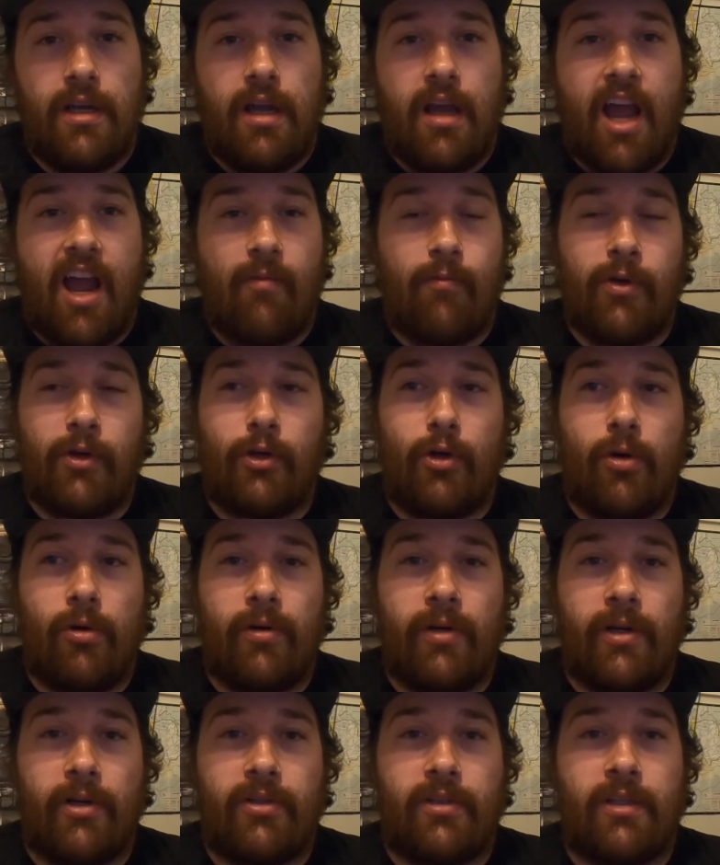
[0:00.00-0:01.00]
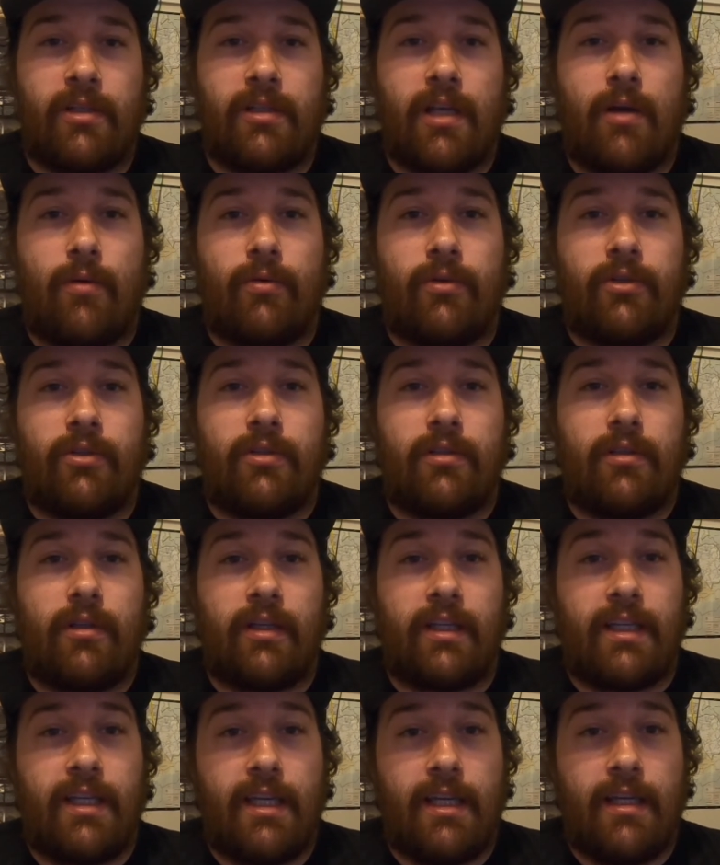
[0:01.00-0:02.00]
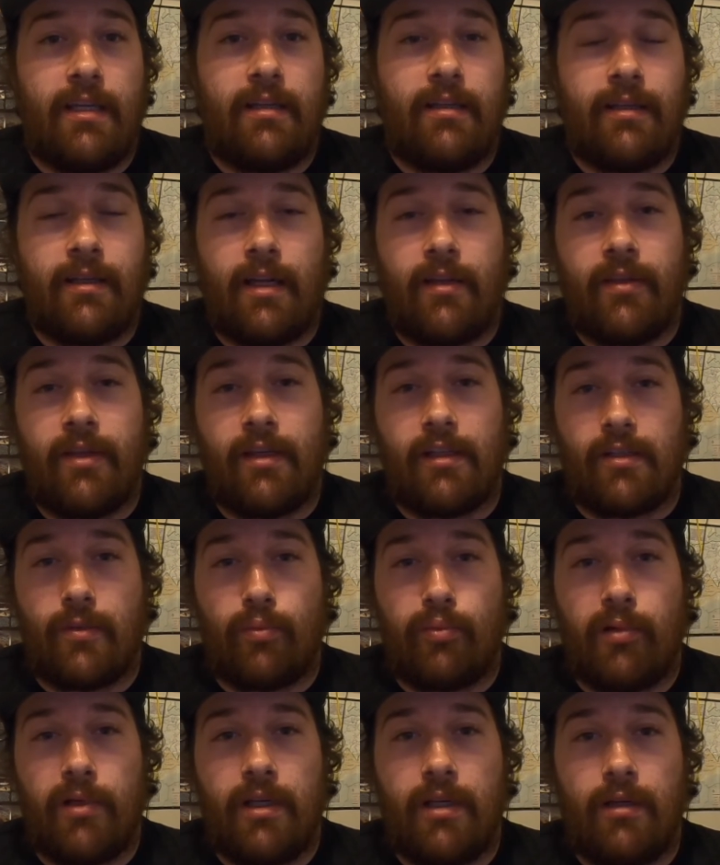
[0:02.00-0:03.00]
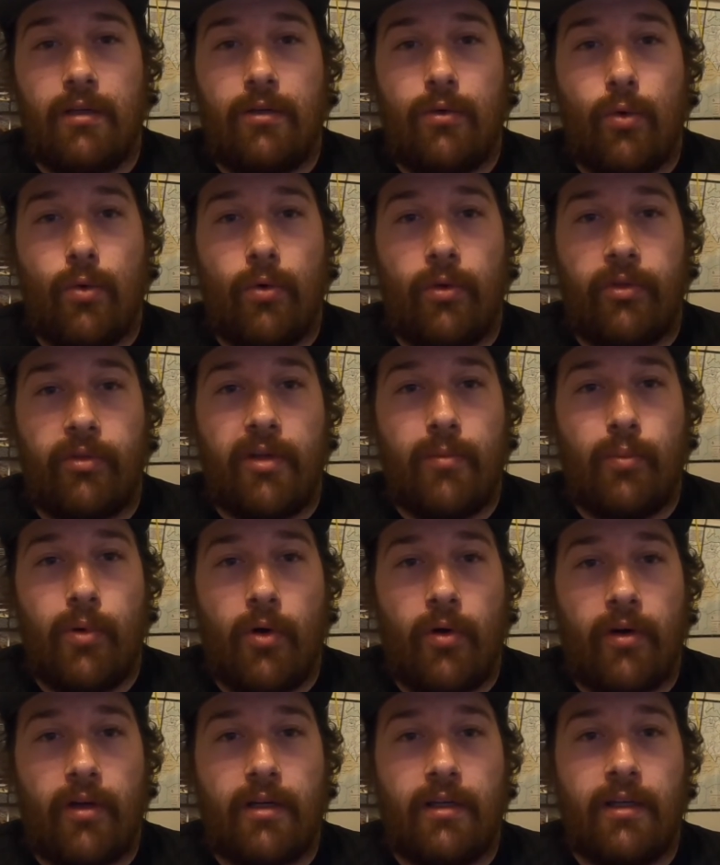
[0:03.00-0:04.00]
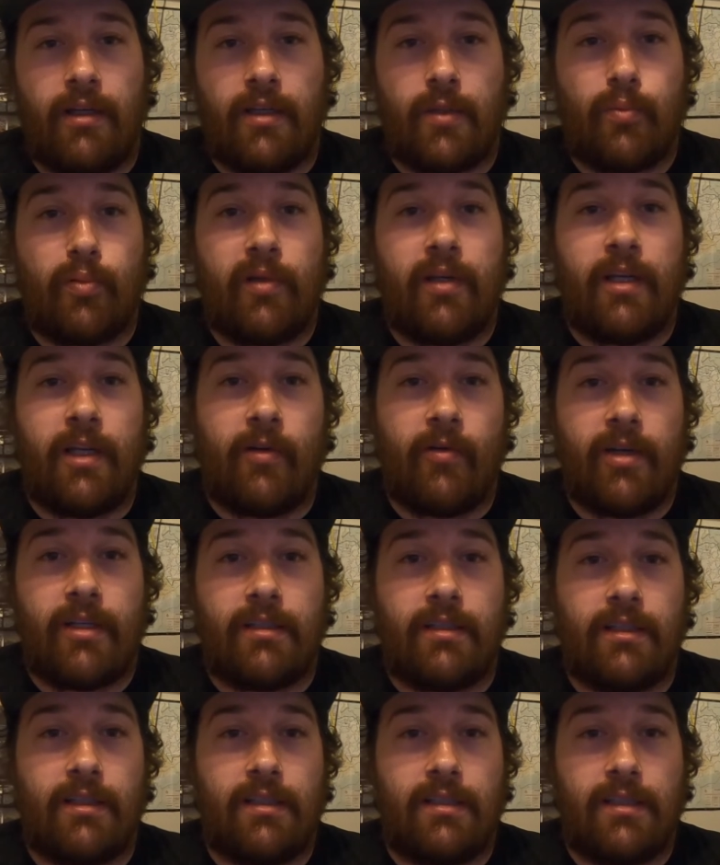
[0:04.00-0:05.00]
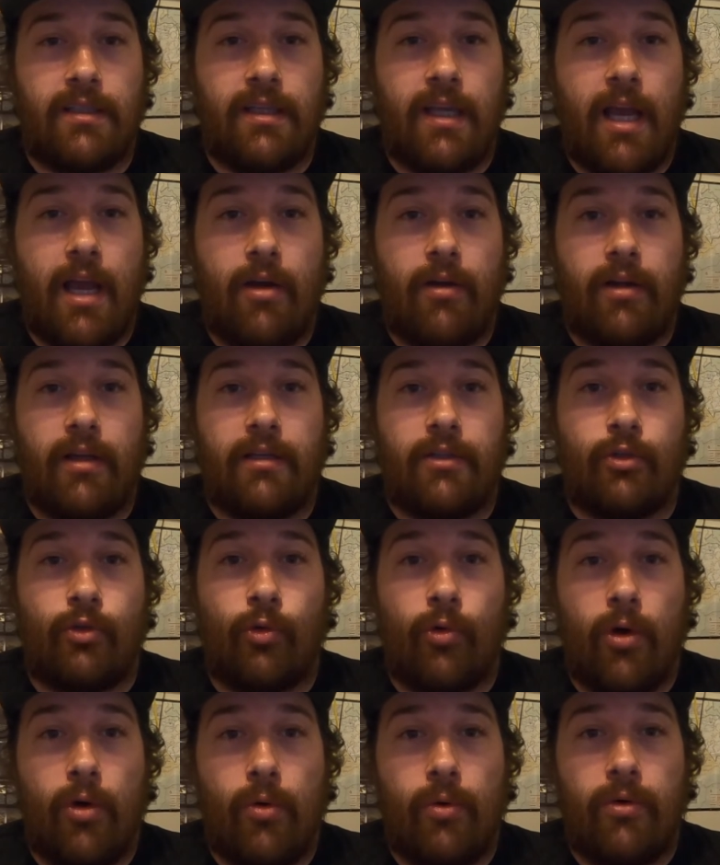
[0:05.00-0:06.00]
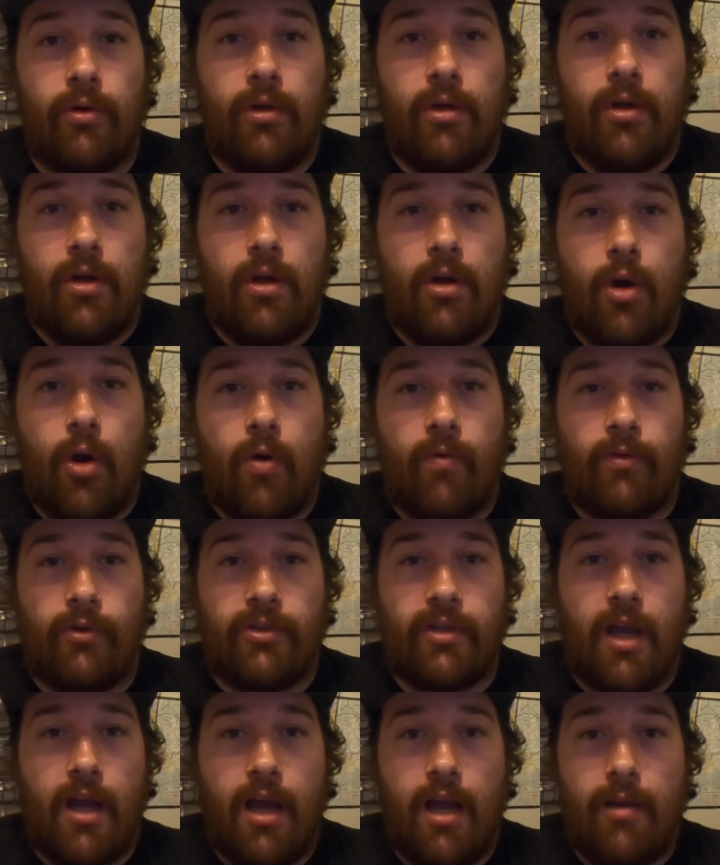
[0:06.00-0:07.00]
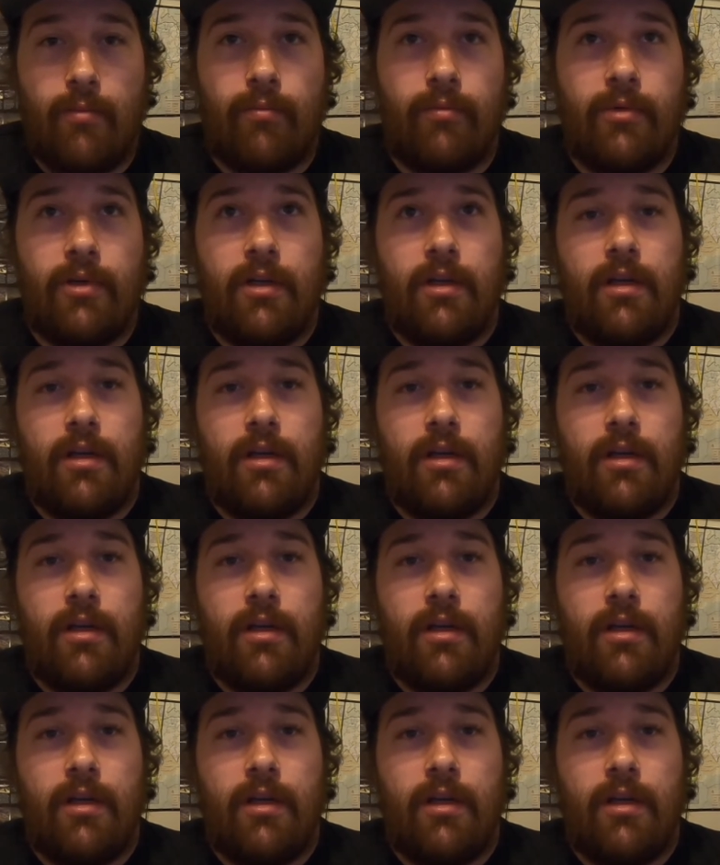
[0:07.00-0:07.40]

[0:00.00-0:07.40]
I've been going there since I was a kid, and I think it's a pretty cool theme park, and it's pretty interesting to see how it has grown over time.